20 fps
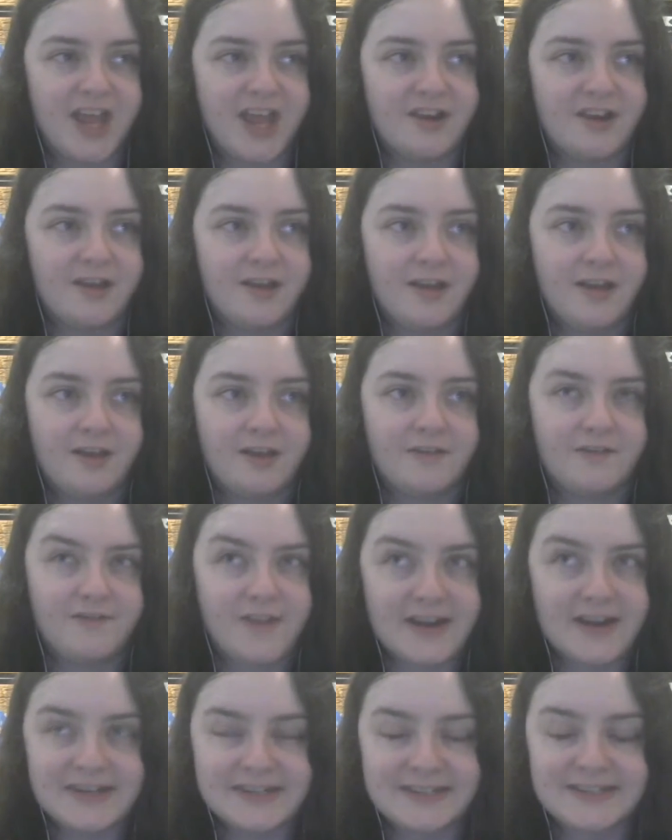and
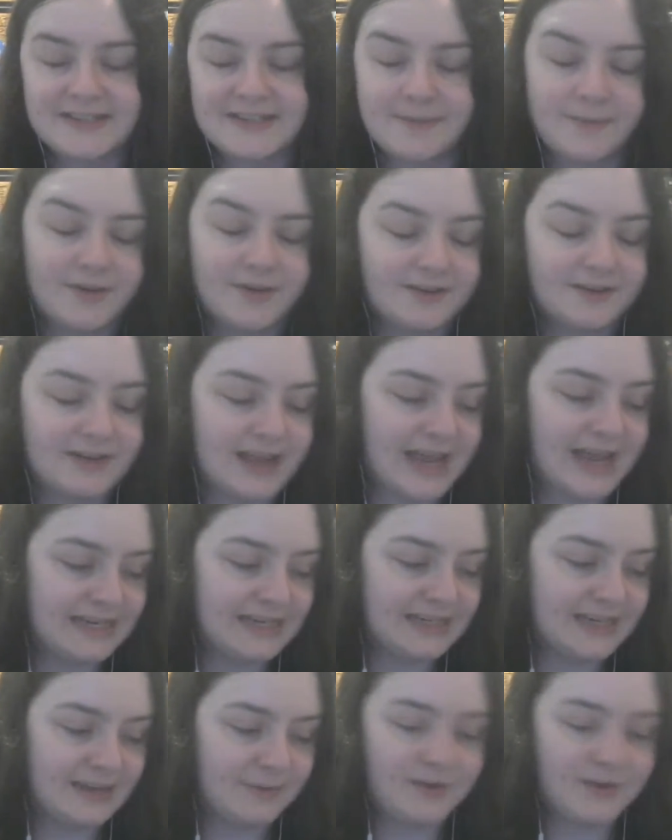finding someone
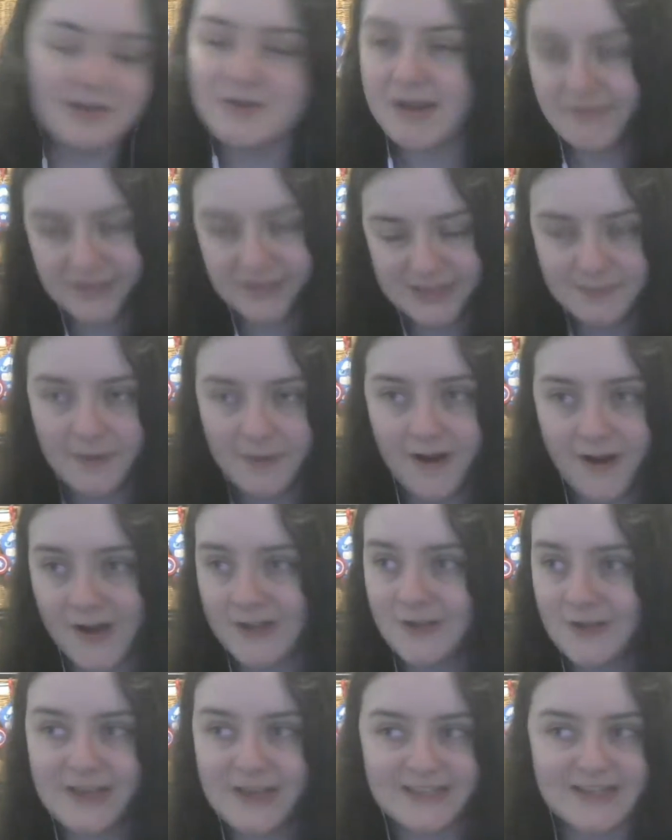and when you have a
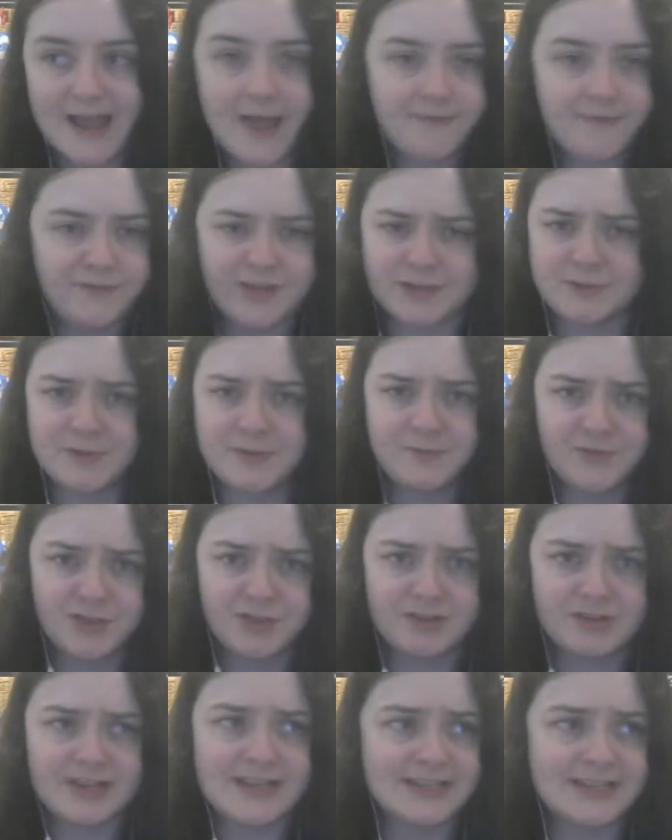spark you get to hand fast with them for
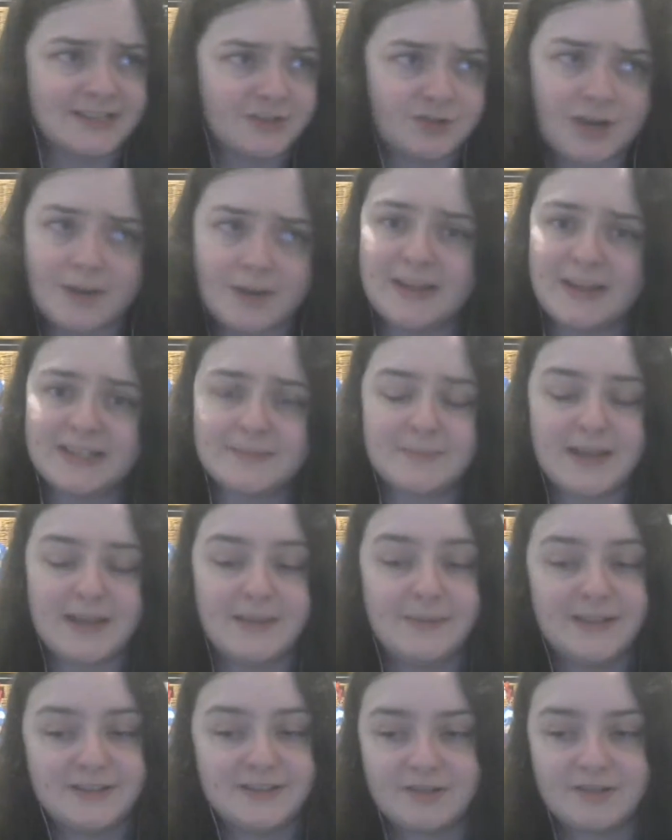three years and try and make some
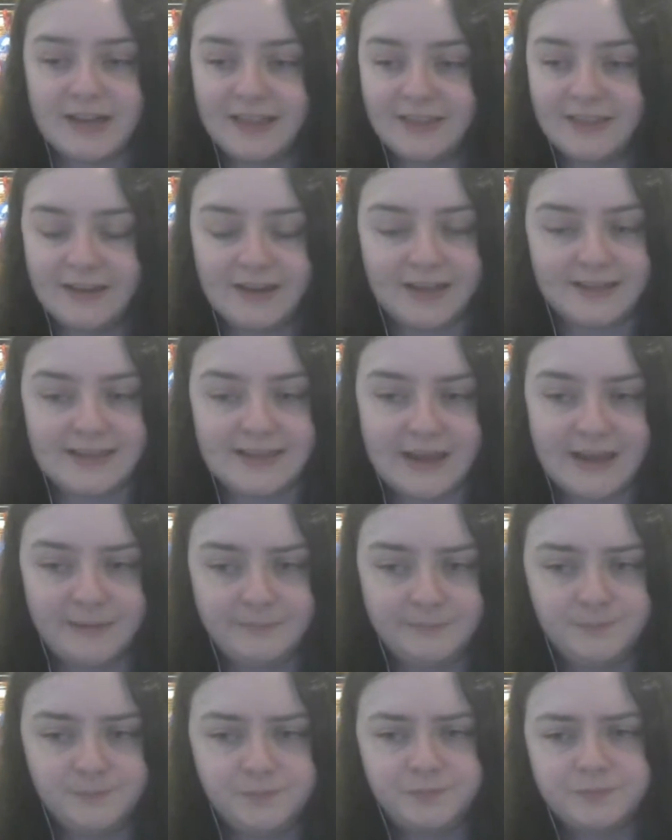babies or anything like that.
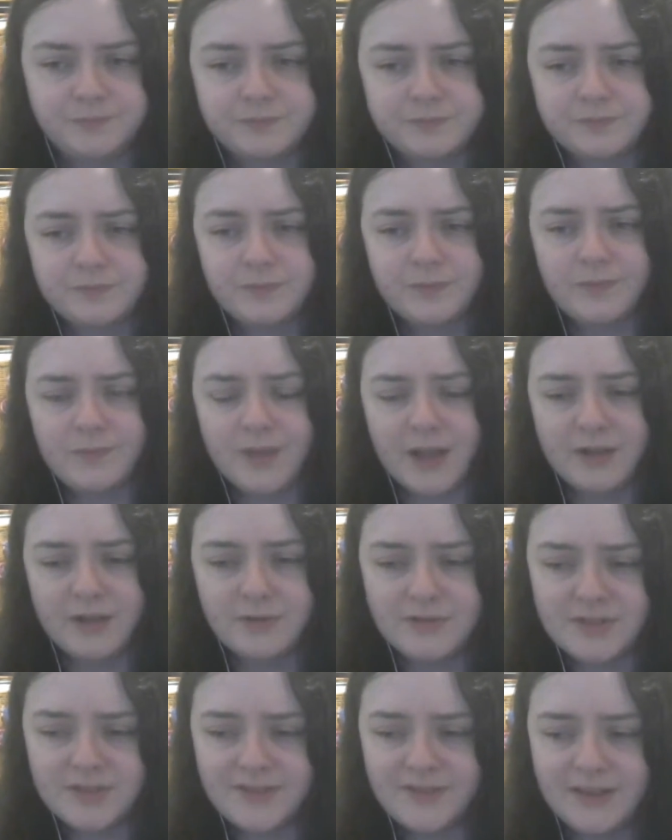I
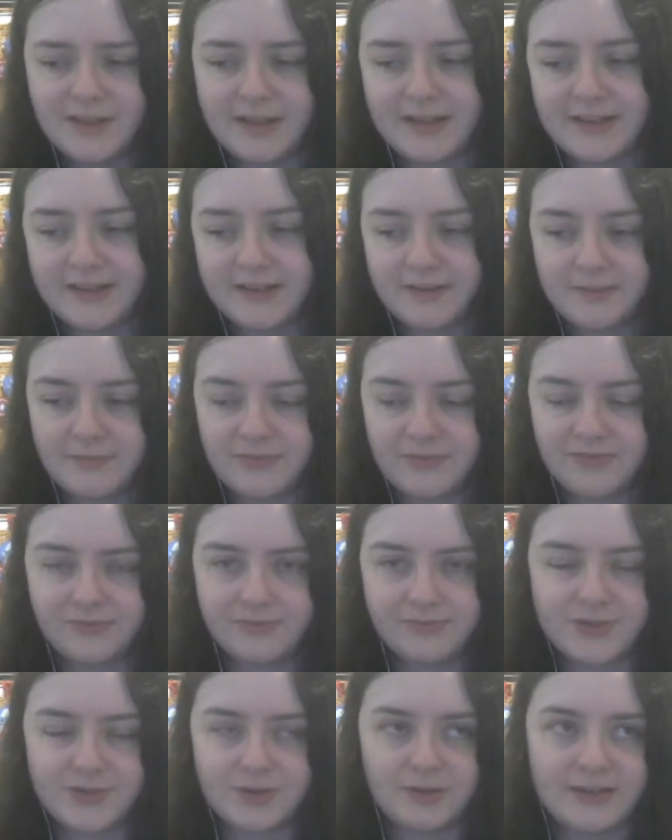also feel like
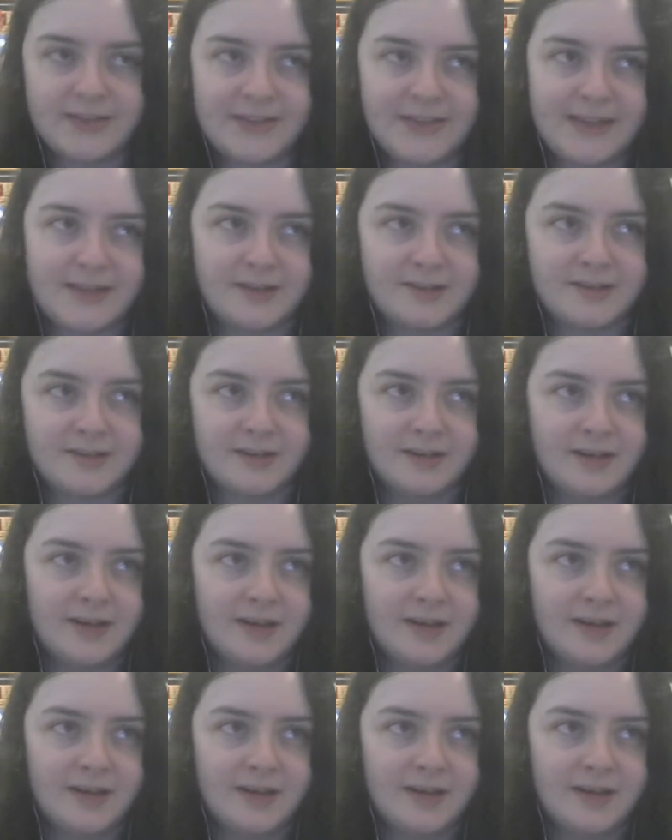surely they could